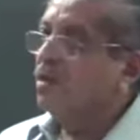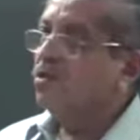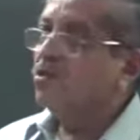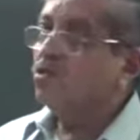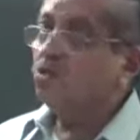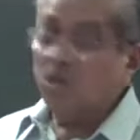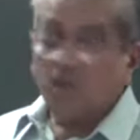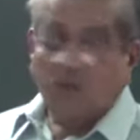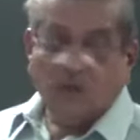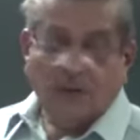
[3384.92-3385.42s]

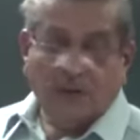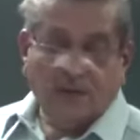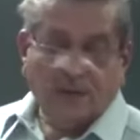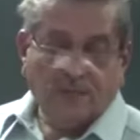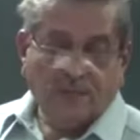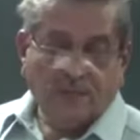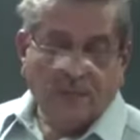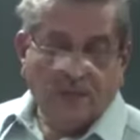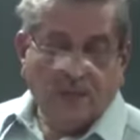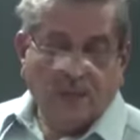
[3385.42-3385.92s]
Third one.
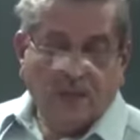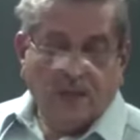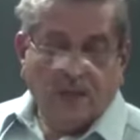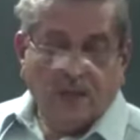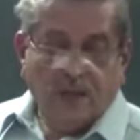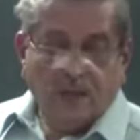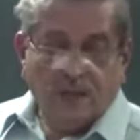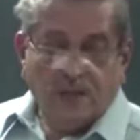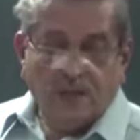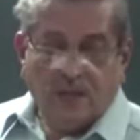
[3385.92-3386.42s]

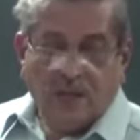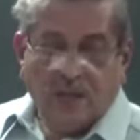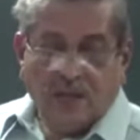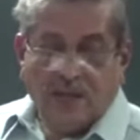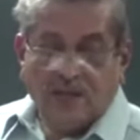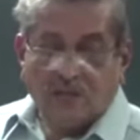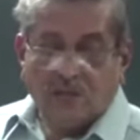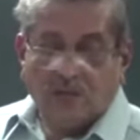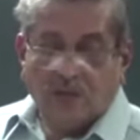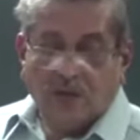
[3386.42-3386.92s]
The
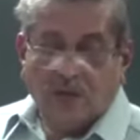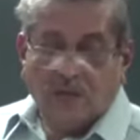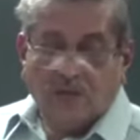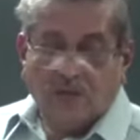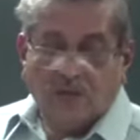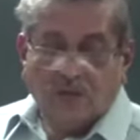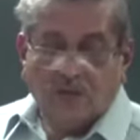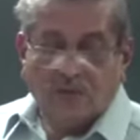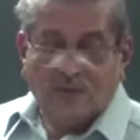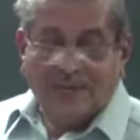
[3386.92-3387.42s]
isomer of
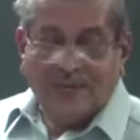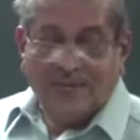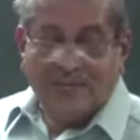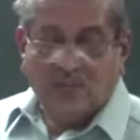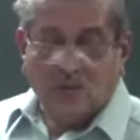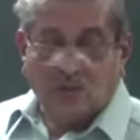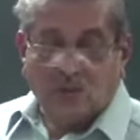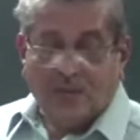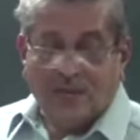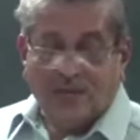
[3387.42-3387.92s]

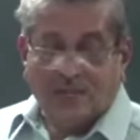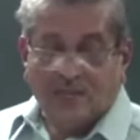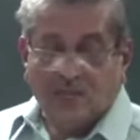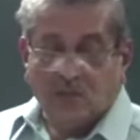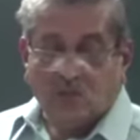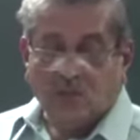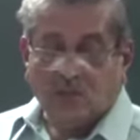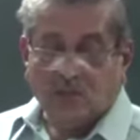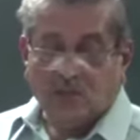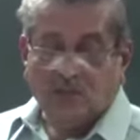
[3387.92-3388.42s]
diethyl
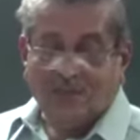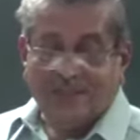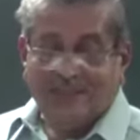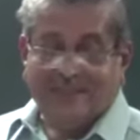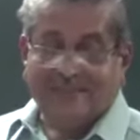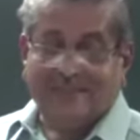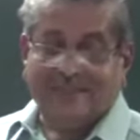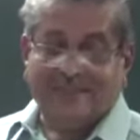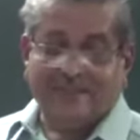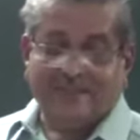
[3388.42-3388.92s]
ether
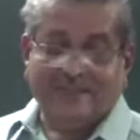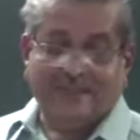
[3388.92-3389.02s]
is.